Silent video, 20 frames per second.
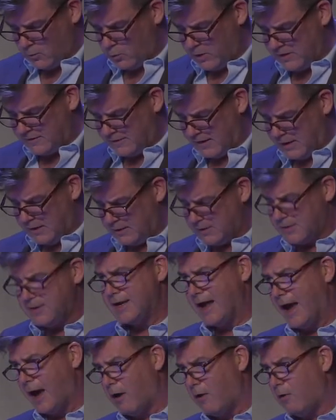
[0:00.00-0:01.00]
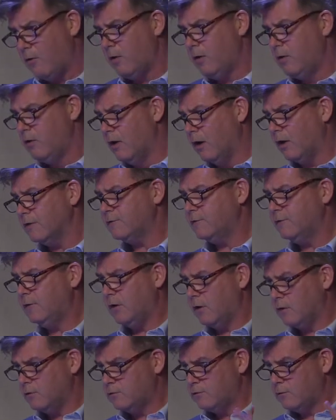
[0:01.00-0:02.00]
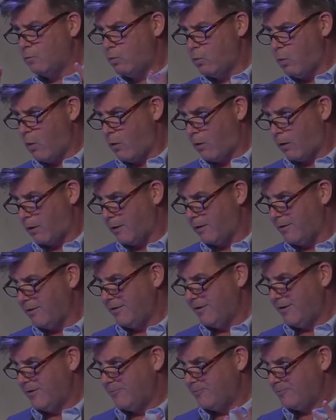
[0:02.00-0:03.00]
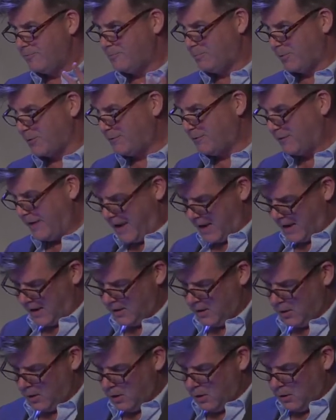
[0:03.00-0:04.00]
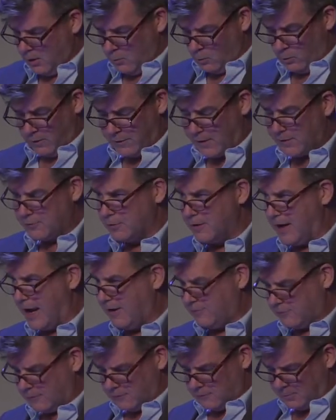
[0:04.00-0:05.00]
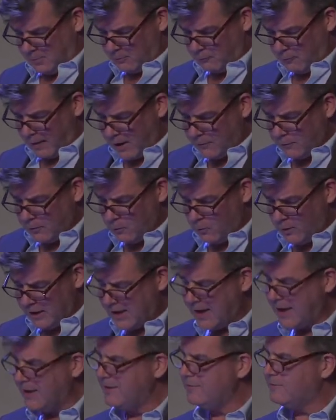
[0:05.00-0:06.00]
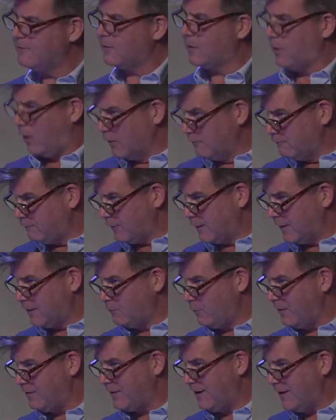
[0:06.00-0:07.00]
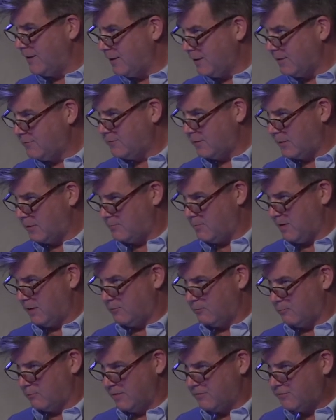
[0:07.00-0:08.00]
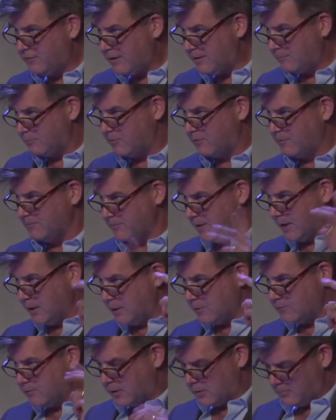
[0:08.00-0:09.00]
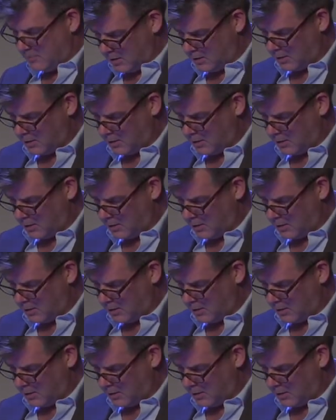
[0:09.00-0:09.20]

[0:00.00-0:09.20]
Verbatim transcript: we tend now not to go to war per se with other nations, but rather we get into conflict with illegitimate regimes. Illegitimate